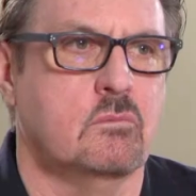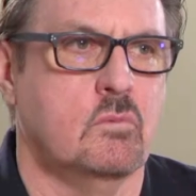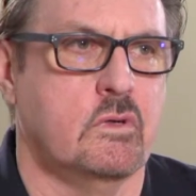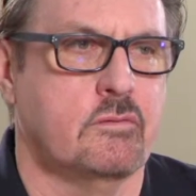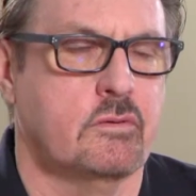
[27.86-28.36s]

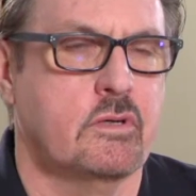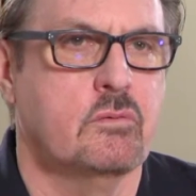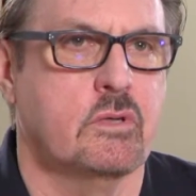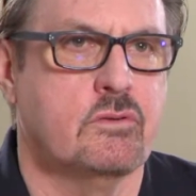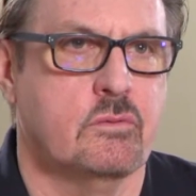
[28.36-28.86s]
We're very
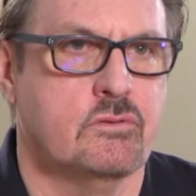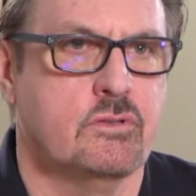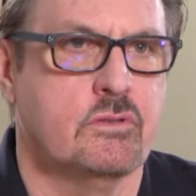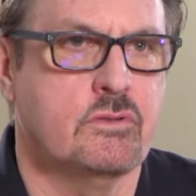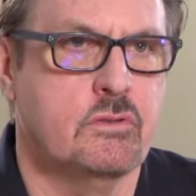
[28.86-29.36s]
quick to
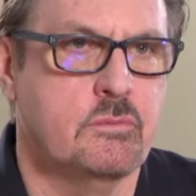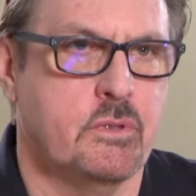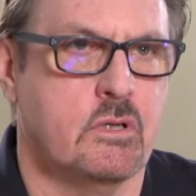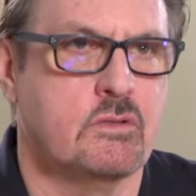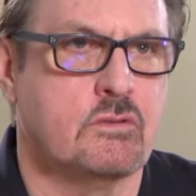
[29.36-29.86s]
introduce new
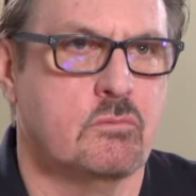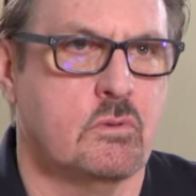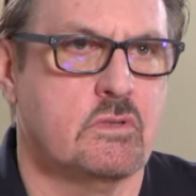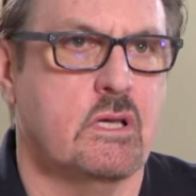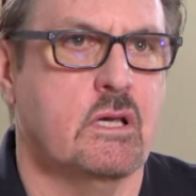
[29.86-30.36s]
parts, and we're
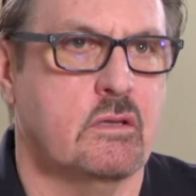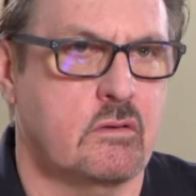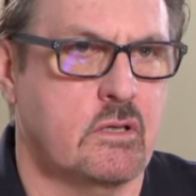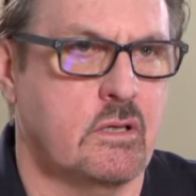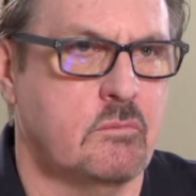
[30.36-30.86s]
always ahead of
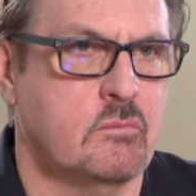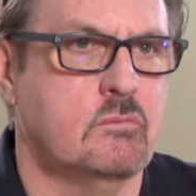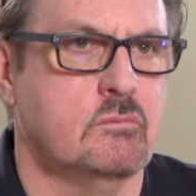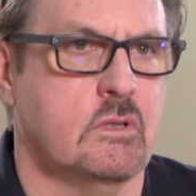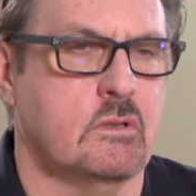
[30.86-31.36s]
the
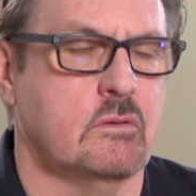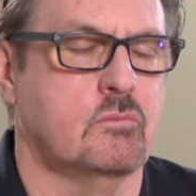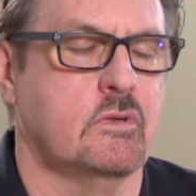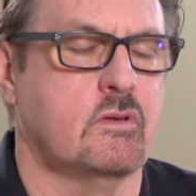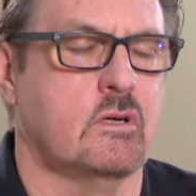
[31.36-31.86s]
game
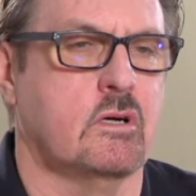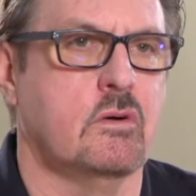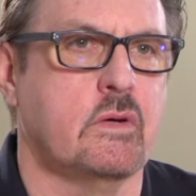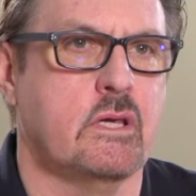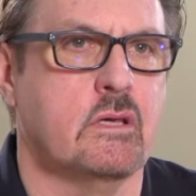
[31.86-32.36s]
with our
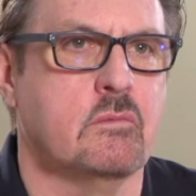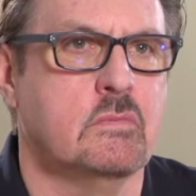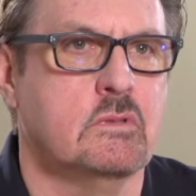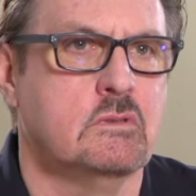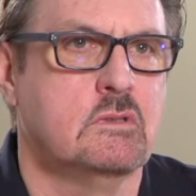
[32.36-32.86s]

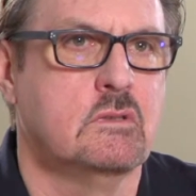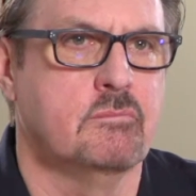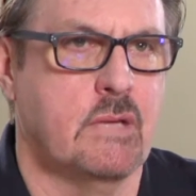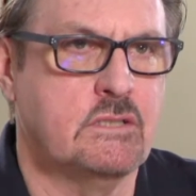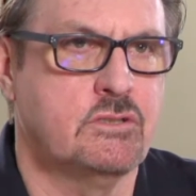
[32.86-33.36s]
OEM
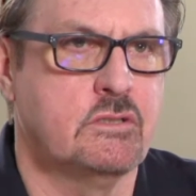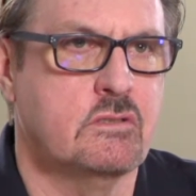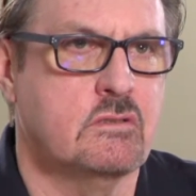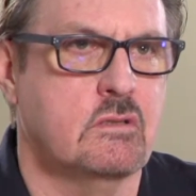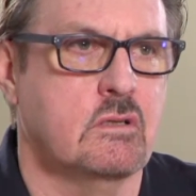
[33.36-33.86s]

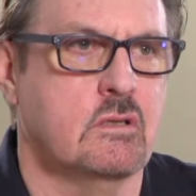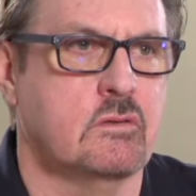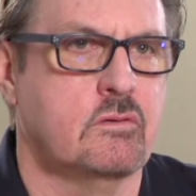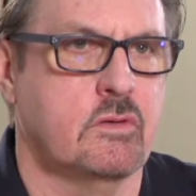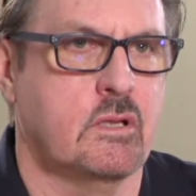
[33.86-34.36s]
matches
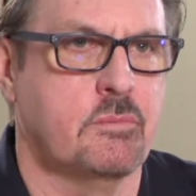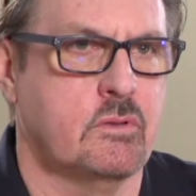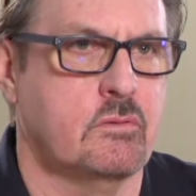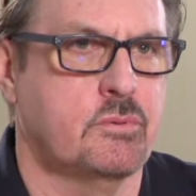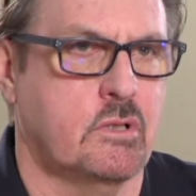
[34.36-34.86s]
and
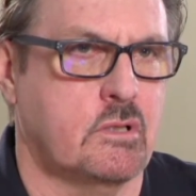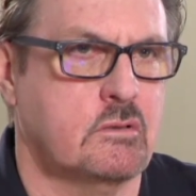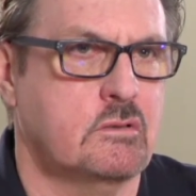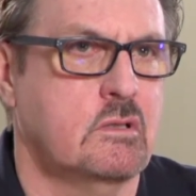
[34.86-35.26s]
developing new products.